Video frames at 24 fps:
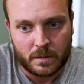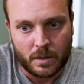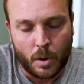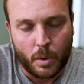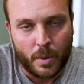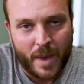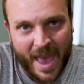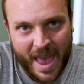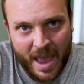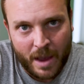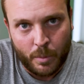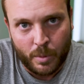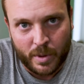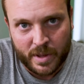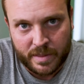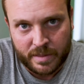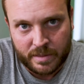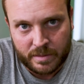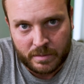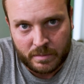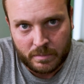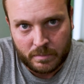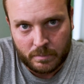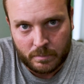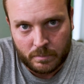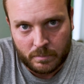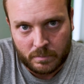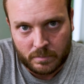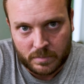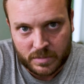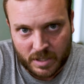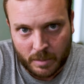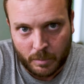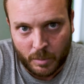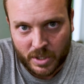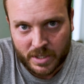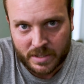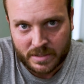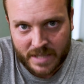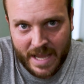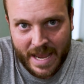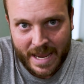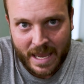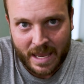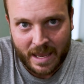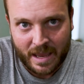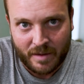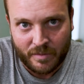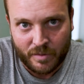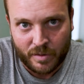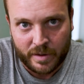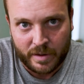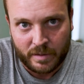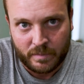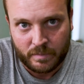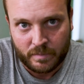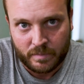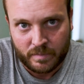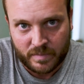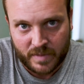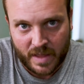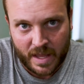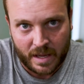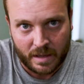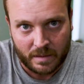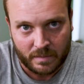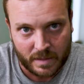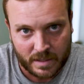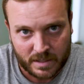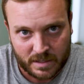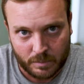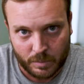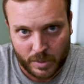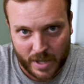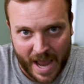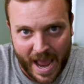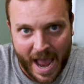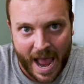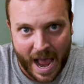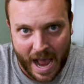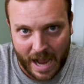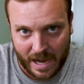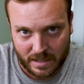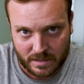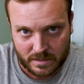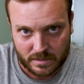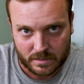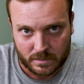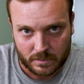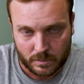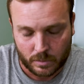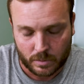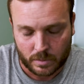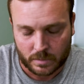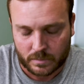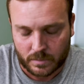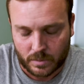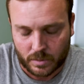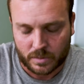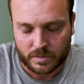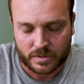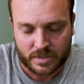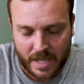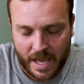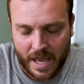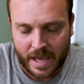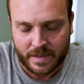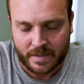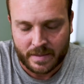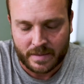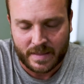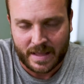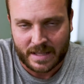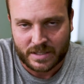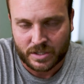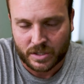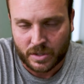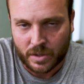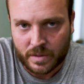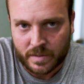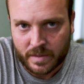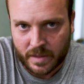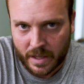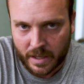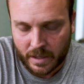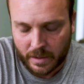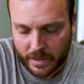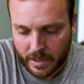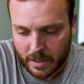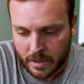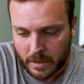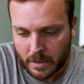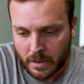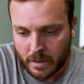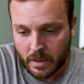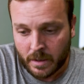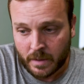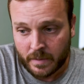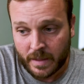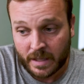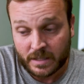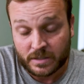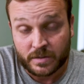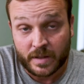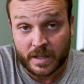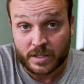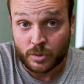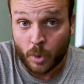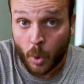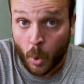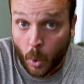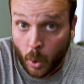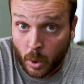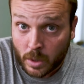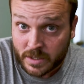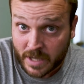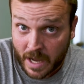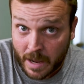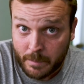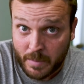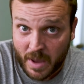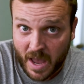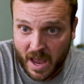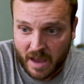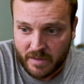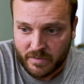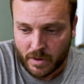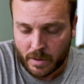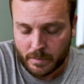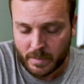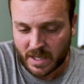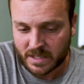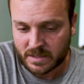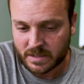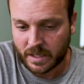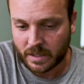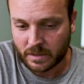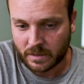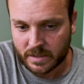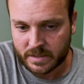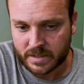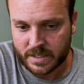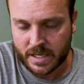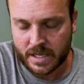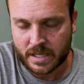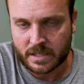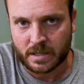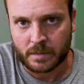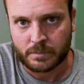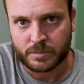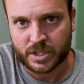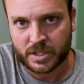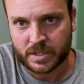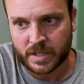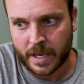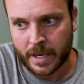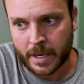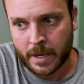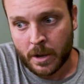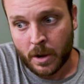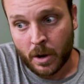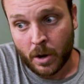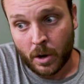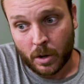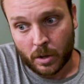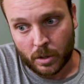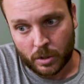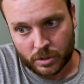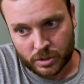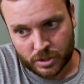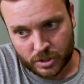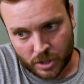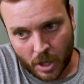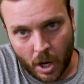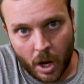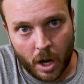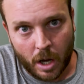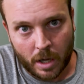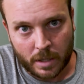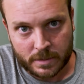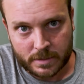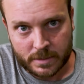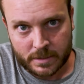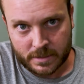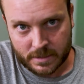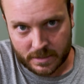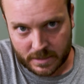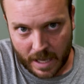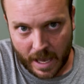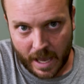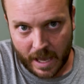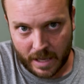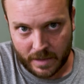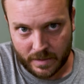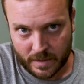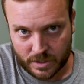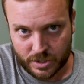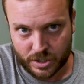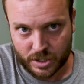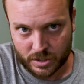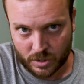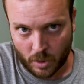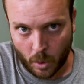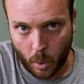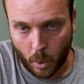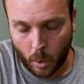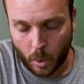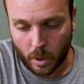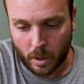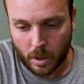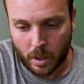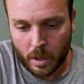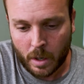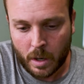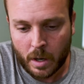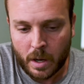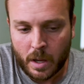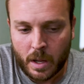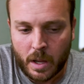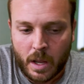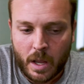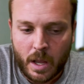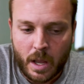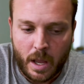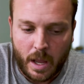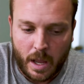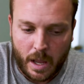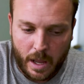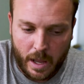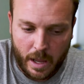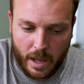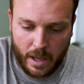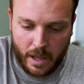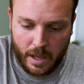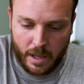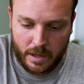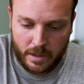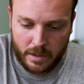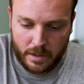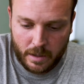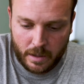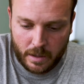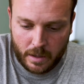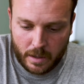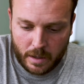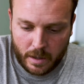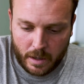okay with someone taking everything that someone has or saying that that's a good thing. Like, that's whore type behavior. I'm not saying Lizzie is, I'm just saying her songs say that she's a whore. And